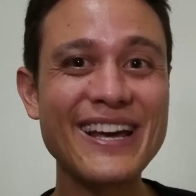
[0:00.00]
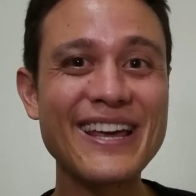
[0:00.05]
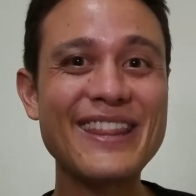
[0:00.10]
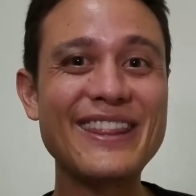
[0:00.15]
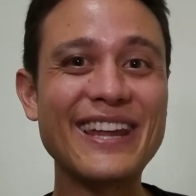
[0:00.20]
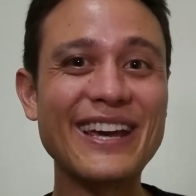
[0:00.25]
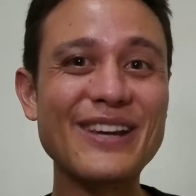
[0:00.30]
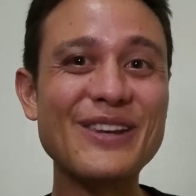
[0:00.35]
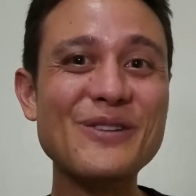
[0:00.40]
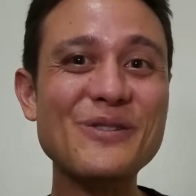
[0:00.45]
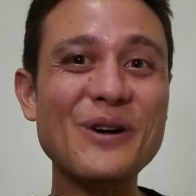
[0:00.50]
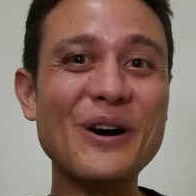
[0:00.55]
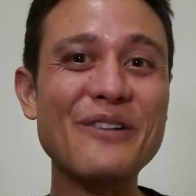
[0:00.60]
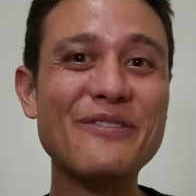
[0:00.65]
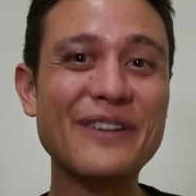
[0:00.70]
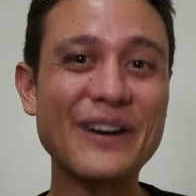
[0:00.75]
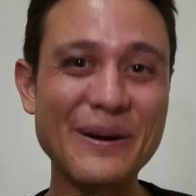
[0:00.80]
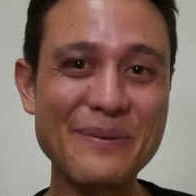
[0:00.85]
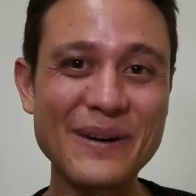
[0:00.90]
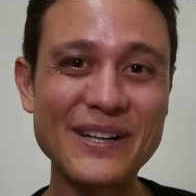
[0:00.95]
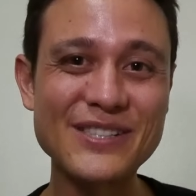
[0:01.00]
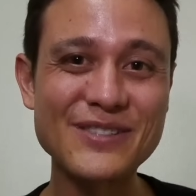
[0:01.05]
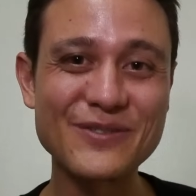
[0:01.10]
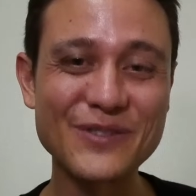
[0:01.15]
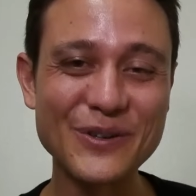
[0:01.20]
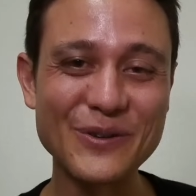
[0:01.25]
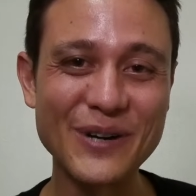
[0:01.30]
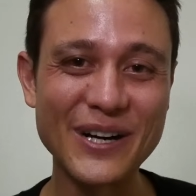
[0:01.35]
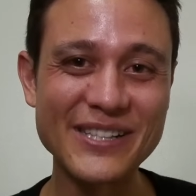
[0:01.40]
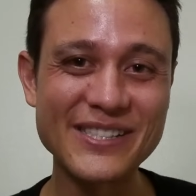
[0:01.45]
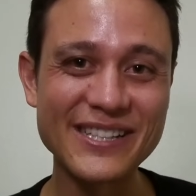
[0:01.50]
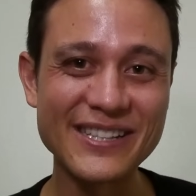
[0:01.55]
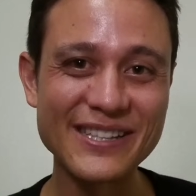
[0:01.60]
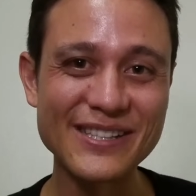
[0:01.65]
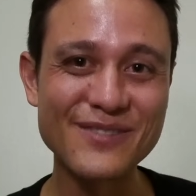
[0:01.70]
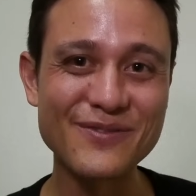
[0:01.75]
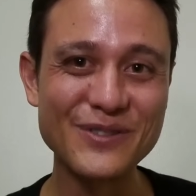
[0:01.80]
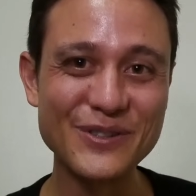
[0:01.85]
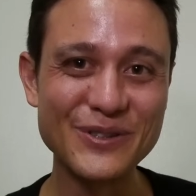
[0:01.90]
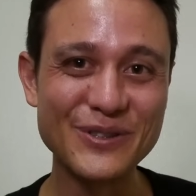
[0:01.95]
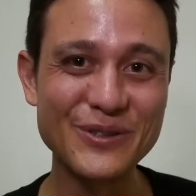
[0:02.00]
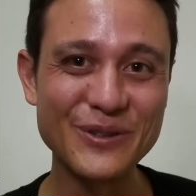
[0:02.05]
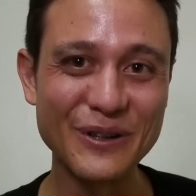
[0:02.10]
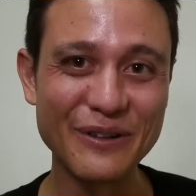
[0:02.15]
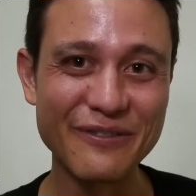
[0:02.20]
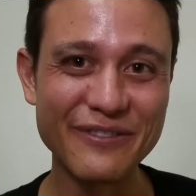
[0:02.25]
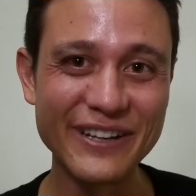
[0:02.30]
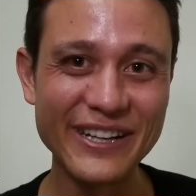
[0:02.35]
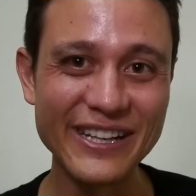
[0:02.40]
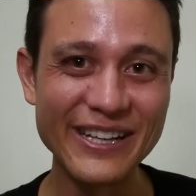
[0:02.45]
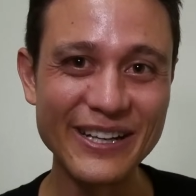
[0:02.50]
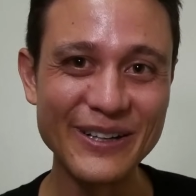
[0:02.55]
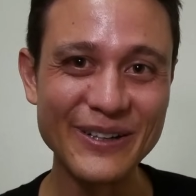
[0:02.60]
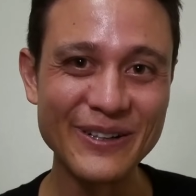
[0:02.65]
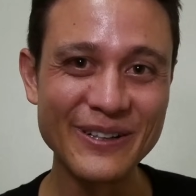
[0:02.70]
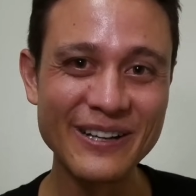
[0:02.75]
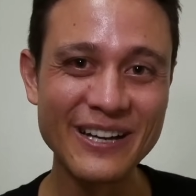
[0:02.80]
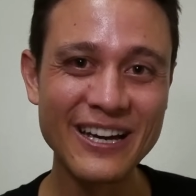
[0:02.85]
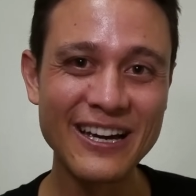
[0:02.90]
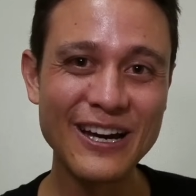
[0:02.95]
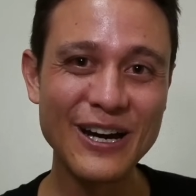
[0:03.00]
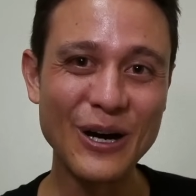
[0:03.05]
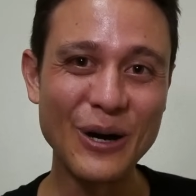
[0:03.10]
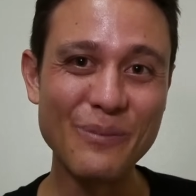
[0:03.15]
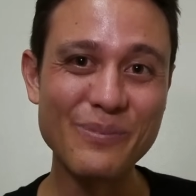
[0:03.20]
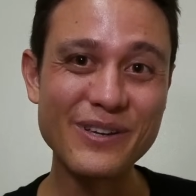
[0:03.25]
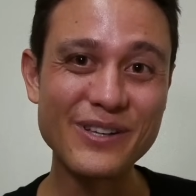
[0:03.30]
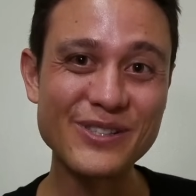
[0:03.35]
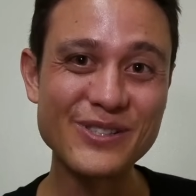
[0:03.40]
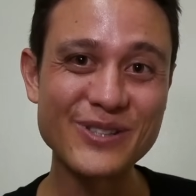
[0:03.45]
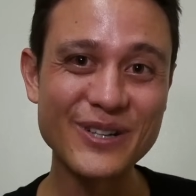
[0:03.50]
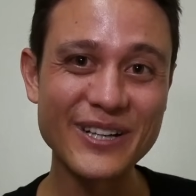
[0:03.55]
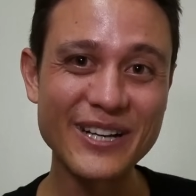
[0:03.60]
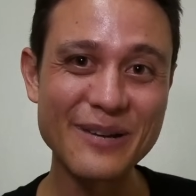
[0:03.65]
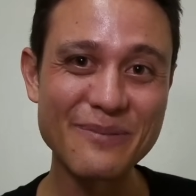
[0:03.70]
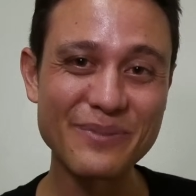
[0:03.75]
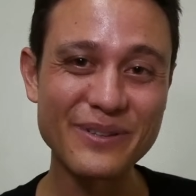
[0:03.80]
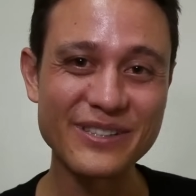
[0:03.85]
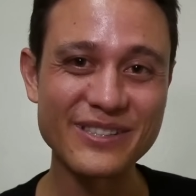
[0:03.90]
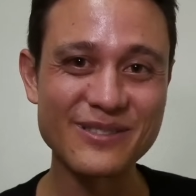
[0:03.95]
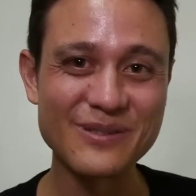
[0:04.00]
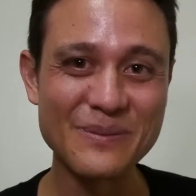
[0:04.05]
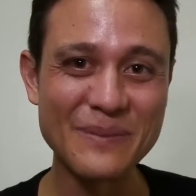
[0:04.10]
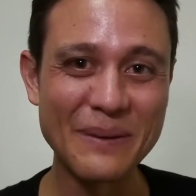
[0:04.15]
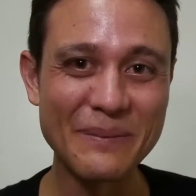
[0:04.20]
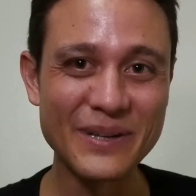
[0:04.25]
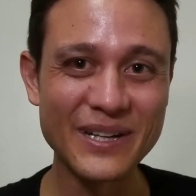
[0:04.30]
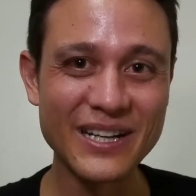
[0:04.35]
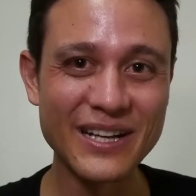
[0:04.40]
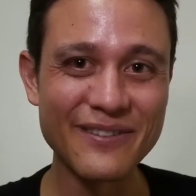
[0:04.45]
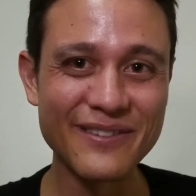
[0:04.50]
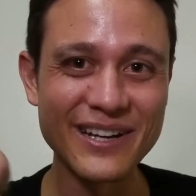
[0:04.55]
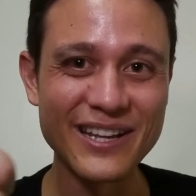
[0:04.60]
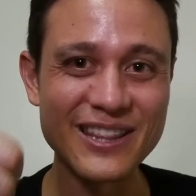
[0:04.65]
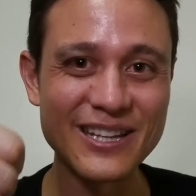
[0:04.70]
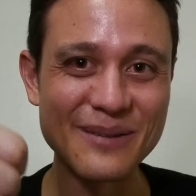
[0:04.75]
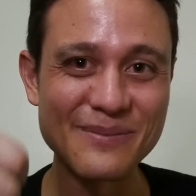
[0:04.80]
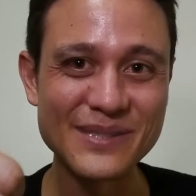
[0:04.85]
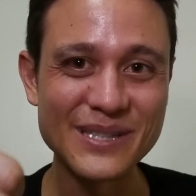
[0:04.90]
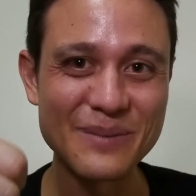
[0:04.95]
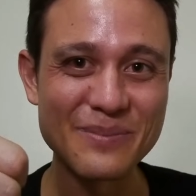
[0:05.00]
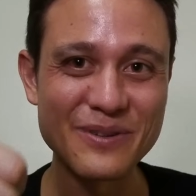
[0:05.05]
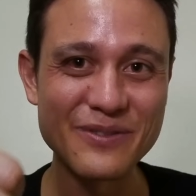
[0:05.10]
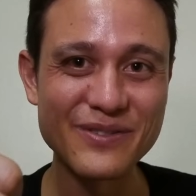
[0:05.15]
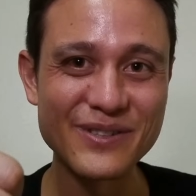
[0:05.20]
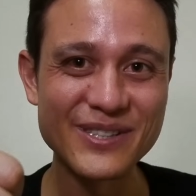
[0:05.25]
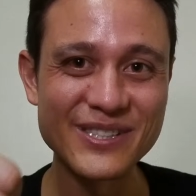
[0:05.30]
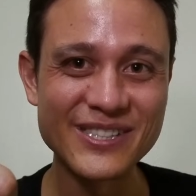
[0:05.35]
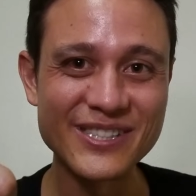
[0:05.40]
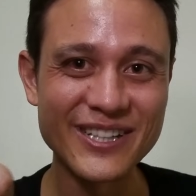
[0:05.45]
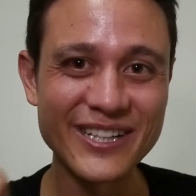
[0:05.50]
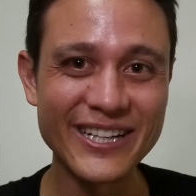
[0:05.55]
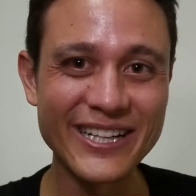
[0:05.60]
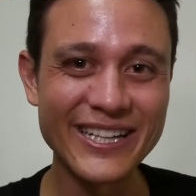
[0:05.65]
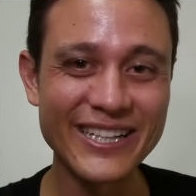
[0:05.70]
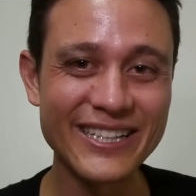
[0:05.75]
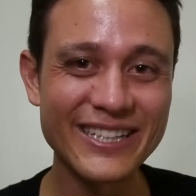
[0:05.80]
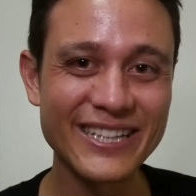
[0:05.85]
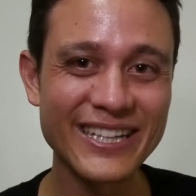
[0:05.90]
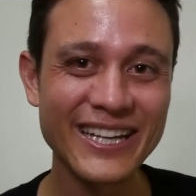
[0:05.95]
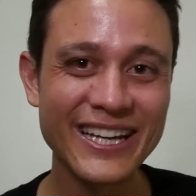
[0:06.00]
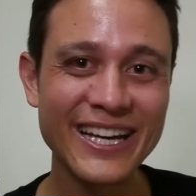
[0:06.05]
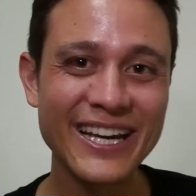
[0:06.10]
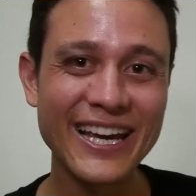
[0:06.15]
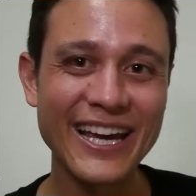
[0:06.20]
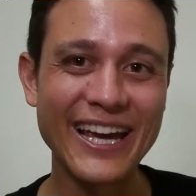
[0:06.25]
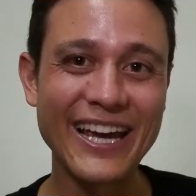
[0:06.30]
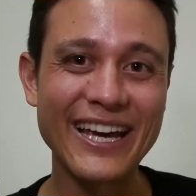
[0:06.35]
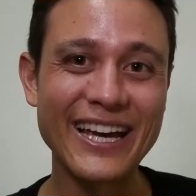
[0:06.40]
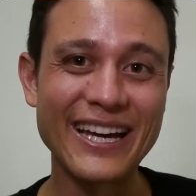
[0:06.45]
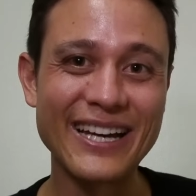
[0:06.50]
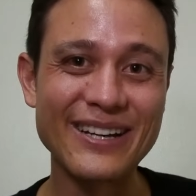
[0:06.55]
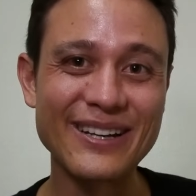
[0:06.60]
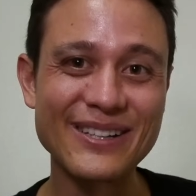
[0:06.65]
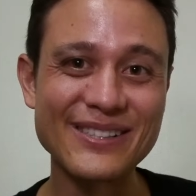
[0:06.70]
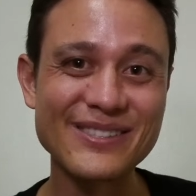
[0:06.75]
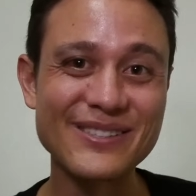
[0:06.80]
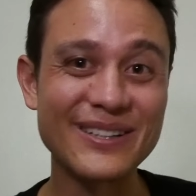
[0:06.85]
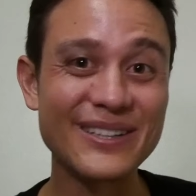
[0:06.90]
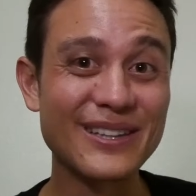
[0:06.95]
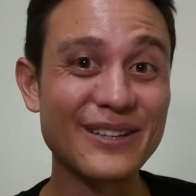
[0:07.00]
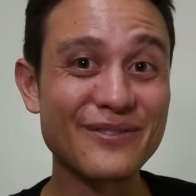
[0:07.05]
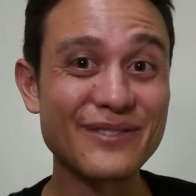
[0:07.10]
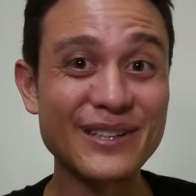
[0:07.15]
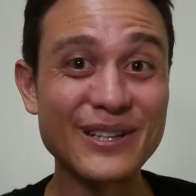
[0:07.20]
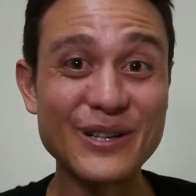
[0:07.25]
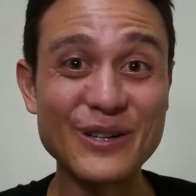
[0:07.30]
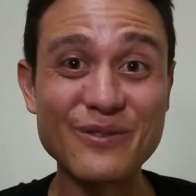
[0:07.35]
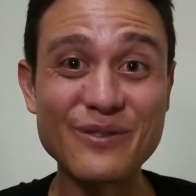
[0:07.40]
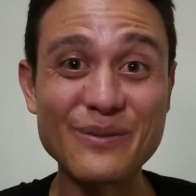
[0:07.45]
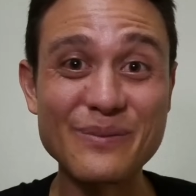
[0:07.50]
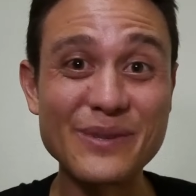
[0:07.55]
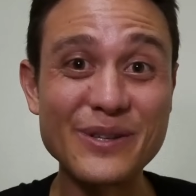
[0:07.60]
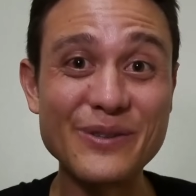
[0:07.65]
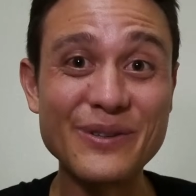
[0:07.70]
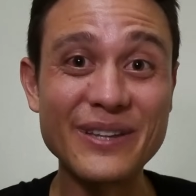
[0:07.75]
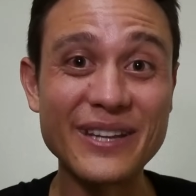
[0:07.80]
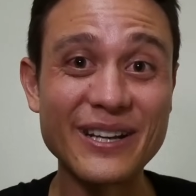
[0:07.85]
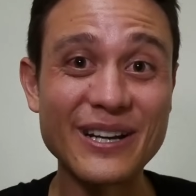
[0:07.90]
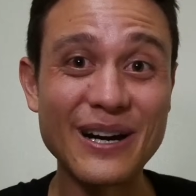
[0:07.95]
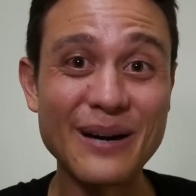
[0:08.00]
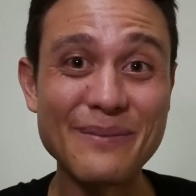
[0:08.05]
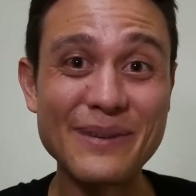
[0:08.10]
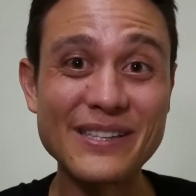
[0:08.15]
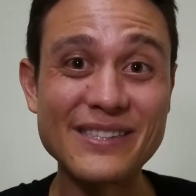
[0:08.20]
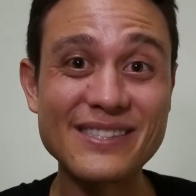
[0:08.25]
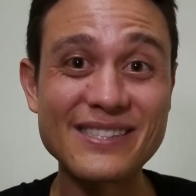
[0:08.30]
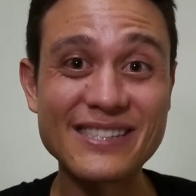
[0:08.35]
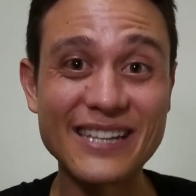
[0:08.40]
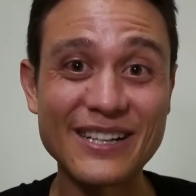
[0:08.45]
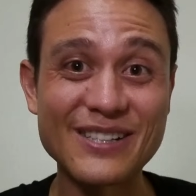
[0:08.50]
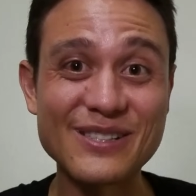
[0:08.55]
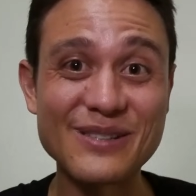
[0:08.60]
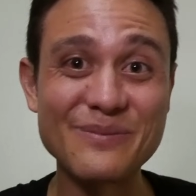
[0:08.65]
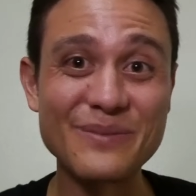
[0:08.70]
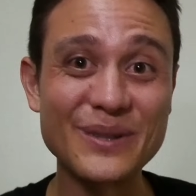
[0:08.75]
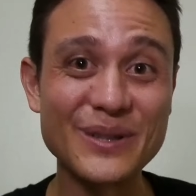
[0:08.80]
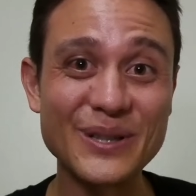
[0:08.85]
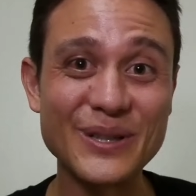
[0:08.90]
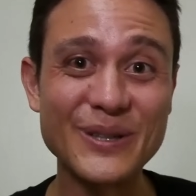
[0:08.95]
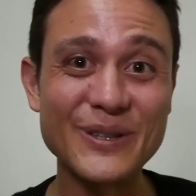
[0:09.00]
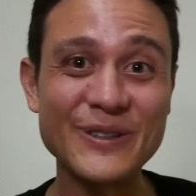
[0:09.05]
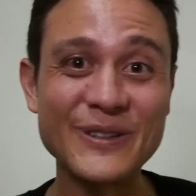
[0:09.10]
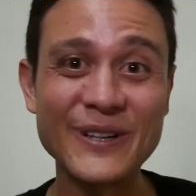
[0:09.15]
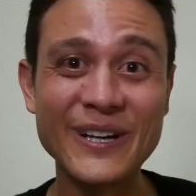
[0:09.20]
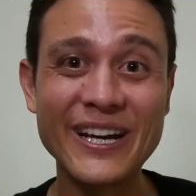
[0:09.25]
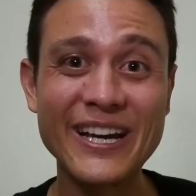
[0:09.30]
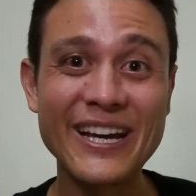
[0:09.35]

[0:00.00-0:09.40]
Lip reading: Thank you all very much for watching this food tour video. Hope you enjoyed it. Please remember to give it a thumbs up if you enjoyed it. And also, I'd love to hear from you in the comments section below.